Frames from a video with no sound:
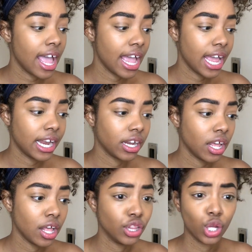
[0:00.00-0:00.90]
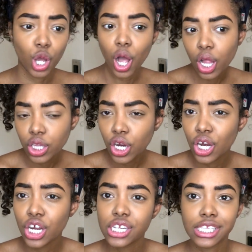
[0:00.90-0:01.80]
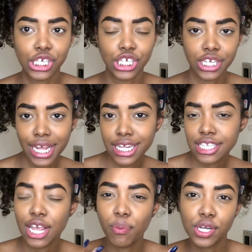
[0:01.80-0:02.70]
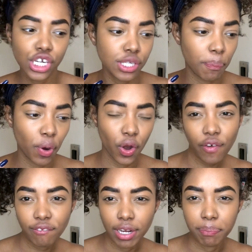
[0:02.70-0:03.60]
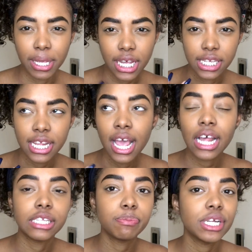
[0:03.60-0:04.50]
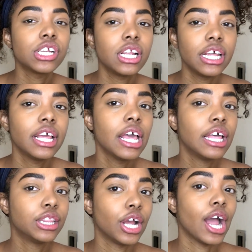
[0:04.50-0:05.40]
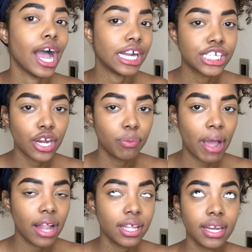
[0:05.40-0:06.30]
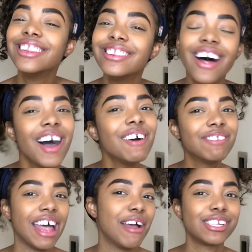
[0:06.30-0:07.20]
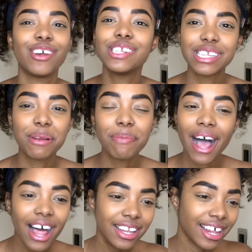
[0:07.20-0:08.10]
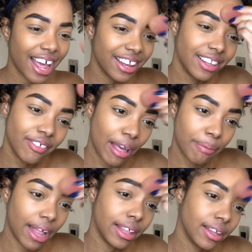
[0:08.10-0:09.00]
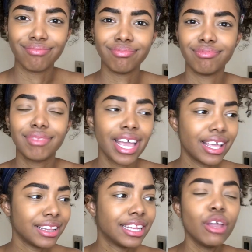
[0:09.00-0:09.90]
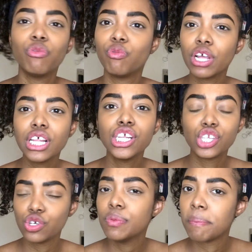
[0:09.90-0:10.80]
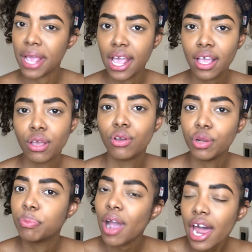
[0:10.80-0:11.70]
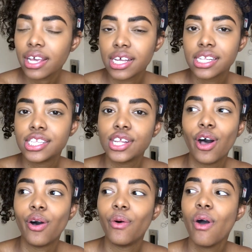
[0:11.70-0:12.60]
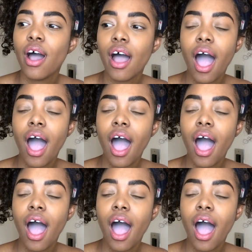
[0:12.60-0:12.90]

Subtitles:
and the colors, the shades, it was just perfect, because especially their eyeshadow palette, I love that Toasted palette. I love that palette. Like, they really do make good products. So